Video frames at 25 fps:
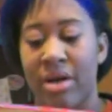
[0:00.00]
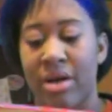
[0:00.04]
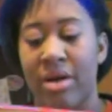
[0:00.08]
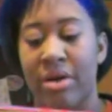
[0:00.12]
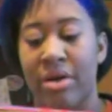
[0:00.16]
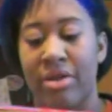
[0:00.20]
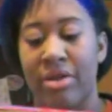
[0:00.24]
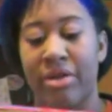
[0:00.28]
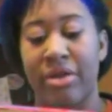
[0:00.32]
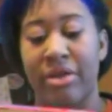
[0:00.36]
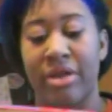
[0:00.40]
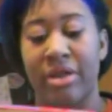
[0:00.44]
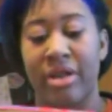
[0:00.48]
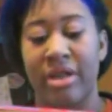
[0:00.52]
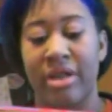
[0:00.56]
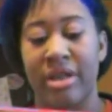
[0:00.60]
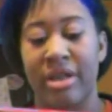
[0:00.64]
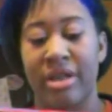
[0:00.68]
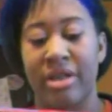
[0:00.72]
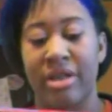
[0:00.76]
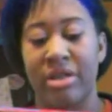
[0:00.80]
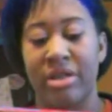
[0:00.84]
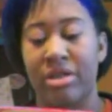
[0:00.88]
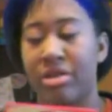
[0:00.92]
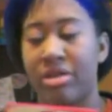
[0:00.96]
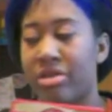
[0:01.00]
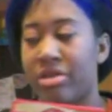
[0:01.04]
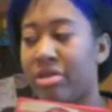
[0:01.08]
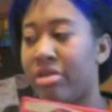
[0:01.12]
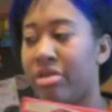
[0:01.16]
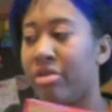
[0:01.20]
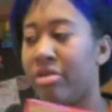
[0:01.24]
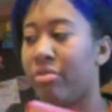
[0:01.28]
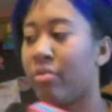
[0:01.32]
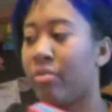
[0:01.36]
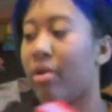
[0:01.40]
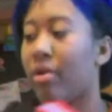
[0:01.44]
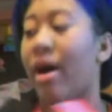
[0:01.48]
You're going to need
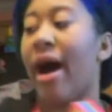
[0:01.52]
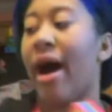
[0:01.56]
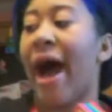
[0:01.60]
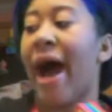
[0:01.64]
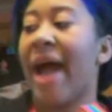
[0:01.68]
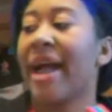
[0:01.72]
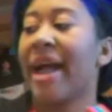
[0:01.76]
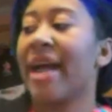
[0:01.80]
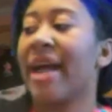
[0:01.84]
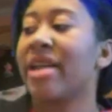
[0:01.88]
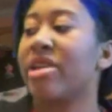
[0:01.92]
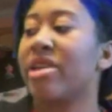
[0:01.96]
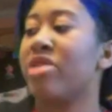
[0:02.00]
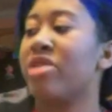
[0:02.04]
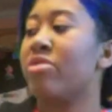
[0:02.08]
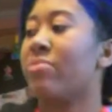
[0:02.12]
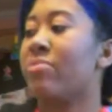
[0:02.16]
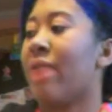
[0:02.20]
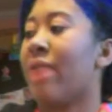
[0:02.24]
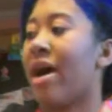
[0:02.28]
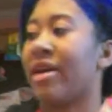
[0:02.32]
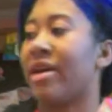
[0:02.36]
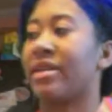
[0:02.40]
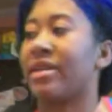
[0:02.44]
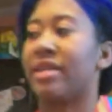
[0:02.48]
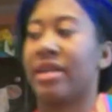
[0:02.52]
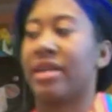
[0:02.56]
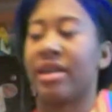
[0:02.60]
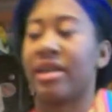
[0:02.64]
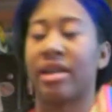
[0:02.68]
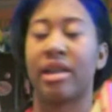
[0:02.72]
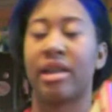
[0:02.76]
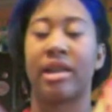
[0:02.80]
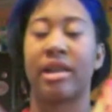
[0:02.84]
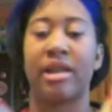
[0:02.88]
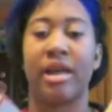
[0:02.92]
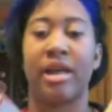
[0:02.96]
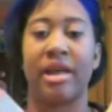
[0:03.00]
I got 2 boxes,
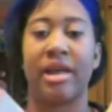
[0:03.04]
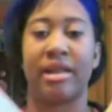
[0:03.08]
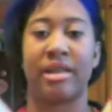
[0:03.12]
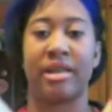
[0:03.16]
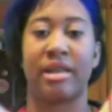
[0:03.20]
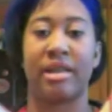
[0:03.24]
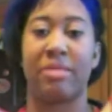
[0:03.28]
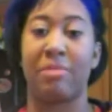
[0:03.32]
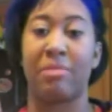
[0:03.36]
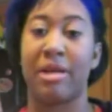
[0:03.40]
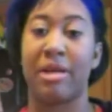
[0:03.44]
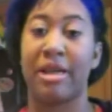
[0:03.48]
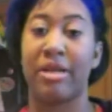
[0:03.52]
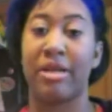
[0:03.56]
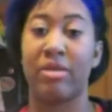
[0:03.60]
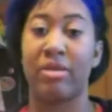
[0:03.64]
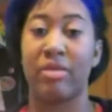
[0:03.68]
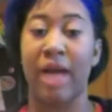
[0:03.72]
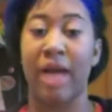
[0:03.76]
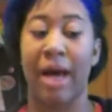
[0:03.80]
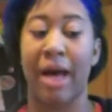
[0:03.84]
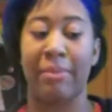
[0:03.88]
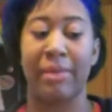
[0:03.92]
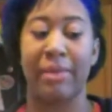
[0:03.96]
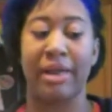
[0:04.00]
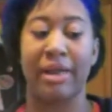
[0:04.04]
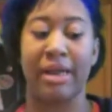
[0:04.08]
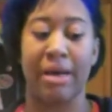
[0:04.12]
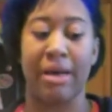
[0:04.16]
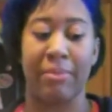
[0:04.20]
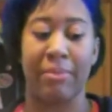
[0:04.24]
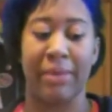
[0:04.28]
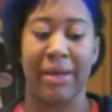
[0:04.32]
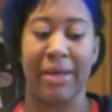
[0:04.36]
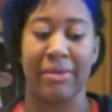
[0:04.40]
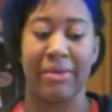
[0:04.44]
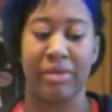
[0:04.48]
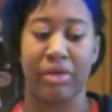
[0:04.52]
because depending on how many
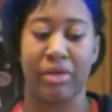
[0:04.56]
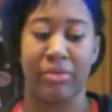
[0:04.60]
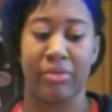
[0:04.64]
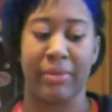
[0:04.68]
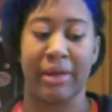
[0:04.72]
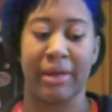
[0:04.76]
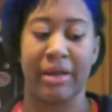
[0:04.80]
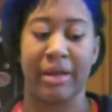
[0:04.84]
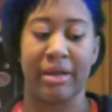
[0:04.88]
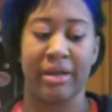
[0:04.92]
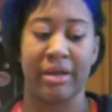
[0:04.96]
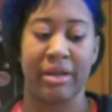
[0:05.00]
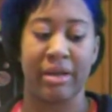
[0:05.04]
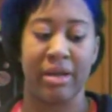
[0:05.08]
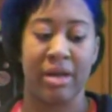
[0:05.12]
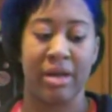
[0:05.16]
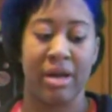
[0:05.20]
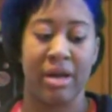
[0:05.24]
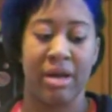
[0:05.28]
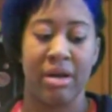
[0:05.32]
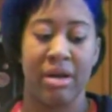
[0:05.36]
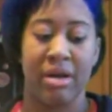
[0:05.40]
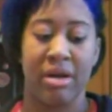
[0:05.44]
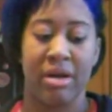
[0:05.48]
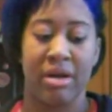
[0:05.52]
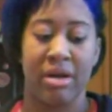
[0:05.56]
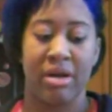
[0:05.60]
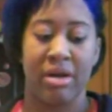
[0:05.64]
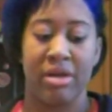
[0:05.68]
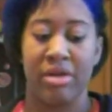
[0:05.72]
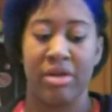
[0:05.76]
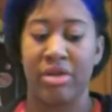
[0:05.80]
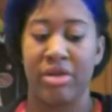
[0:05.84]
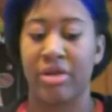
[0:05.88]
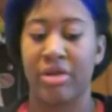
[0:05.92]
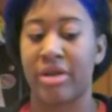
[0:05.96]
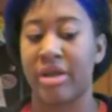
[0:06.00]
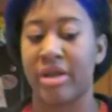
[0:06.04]
cupcakes you make.
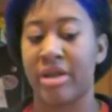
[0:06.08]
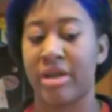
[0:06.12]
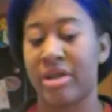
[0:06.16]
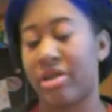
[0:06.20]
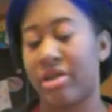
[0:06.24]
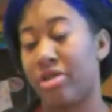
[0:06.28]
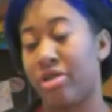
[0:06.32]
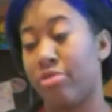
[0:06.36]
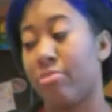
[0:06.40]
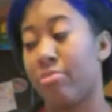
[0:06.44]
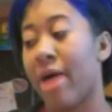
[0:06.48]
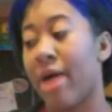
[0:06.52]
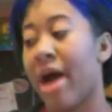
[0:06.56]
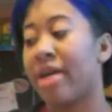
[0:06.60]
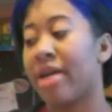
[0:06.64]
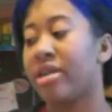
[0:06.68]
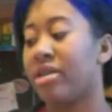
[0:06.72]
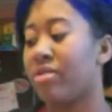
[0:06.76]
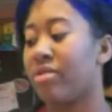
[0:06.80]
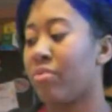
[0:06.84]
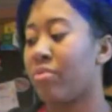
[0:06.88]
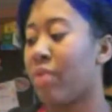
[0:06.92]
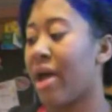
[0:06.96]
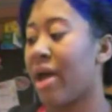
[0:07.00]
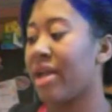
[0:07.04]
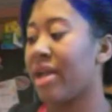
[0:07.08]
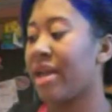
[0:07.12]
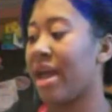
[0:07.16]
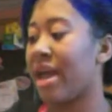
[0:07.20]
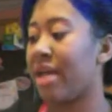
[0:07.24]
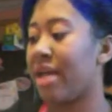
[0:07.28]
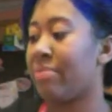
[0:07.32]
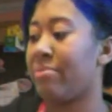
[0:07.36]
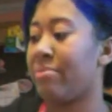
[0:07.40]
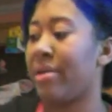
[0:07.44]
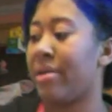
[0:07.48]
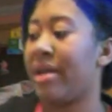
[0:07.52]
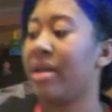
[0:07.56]
You're going to need 2 boxes of white
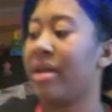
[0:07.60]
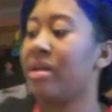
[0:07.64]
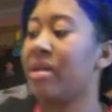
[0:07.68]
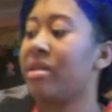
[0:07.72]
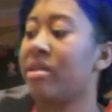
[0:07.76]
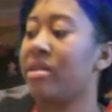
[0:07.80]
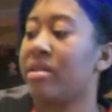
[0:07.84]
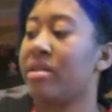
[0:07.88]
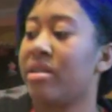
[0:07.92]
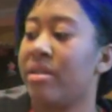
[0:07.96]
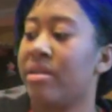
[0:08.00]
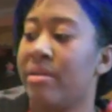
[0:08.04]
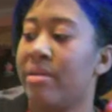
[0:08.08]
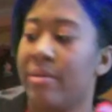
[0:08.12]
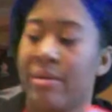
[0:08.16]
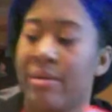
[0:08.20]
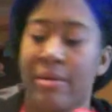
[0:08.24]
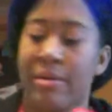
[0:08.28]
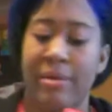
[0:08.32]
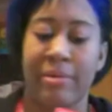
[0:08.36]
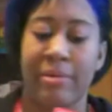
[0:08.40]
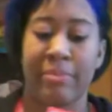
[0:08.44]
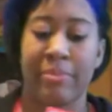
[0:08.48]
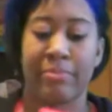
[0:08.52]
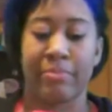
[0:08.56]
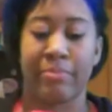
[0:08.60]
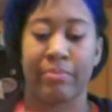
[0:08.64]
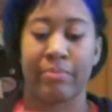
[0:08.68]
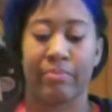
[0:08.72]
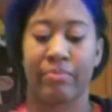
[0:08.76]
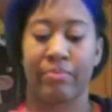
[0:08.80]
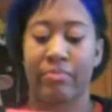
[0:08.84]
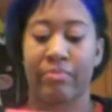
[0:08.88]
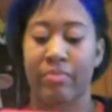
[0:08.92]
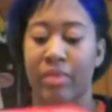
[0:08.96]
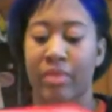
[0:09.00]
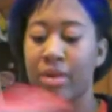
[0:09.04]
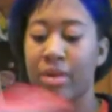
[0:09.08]
cake mix.
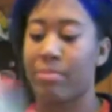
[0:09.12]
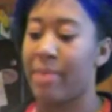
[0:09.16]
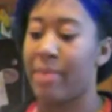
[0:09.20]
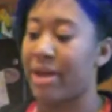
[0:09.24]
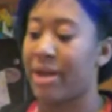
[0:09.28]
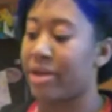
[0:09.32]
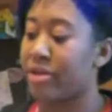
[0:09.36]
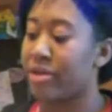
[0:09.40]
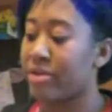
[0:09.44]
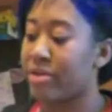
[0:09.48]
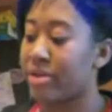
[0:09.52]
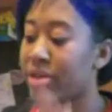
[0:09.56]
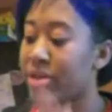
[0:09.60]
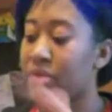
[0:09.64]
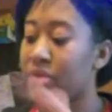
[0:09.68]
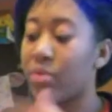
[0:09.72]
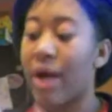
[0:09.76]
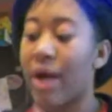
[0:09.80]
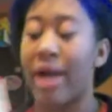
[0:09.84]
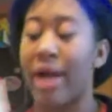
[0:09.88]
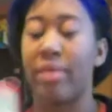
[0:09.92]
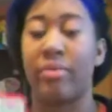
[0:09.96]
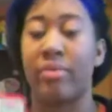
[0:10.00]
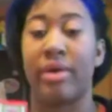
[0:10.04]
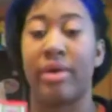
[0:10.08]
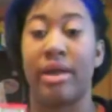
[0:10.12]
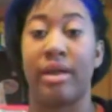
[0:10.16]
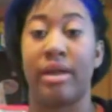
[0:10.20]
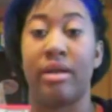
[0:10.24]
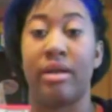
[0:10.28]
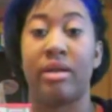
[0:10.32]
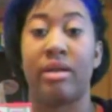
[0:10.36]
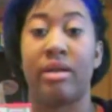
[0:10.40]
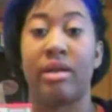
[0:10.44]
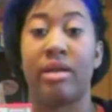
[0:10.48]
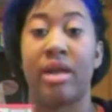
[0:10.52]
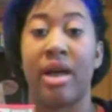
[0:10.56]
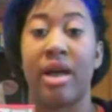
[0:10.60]
Make sure it's the white
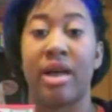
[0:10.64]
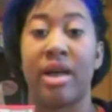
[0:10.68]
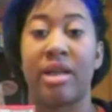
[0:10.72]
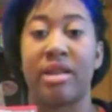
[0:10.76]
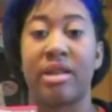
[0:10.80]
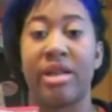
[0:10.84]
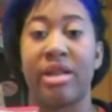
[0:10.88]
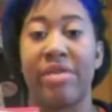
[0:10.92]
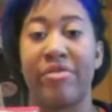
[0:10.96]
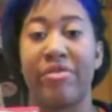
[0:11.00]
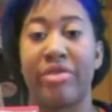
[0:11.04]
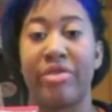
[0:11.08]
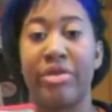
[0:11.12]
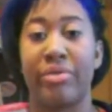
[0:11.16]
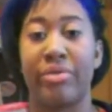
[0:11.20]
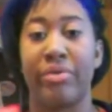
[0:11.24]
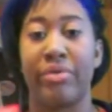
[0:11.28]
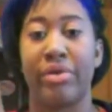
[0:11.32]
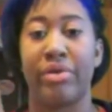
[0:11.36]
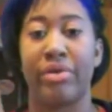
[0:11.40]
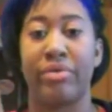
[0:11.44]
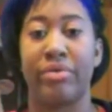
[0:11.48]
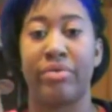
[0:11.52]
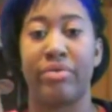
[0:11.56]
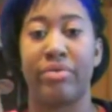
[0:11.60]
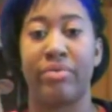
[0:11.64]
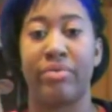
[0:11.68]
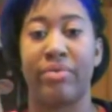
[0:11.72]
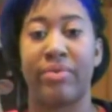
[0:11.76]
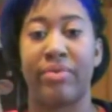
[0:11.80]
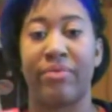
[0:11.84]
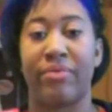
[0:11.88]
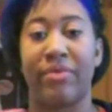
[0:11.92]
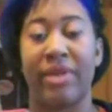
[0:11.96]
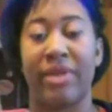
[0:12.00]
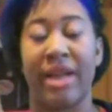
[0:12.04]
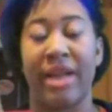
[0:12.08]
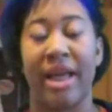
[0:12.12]
one, because if you use
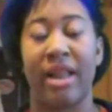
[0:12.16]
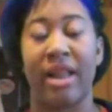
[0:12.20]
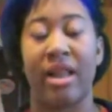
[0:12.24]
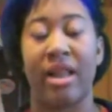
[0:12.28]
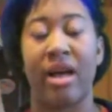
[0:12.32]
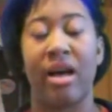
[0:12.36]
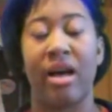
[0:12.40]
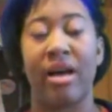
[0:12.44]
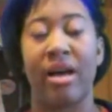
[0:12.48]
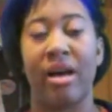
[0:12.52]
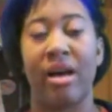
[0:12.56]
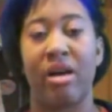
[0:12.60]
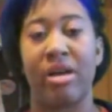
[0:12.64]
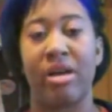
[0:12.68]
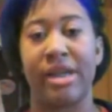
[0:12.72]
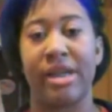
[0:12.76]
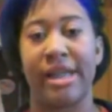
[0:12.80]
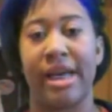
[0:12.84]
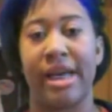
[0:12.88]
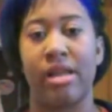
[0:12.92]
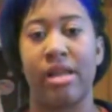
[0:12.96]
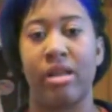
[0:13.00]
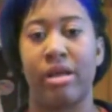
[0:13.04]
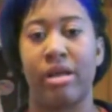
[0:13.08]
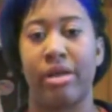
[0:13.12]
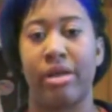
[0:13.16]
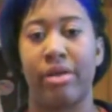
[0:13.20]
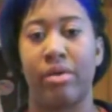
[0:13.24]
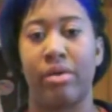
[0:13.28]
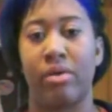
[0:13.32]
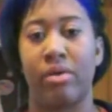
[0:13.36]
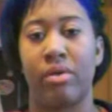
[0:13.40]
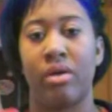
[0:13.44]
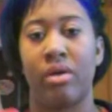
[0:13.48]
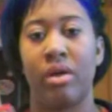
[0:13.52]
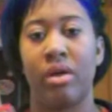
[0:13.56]
vanilla or yellow,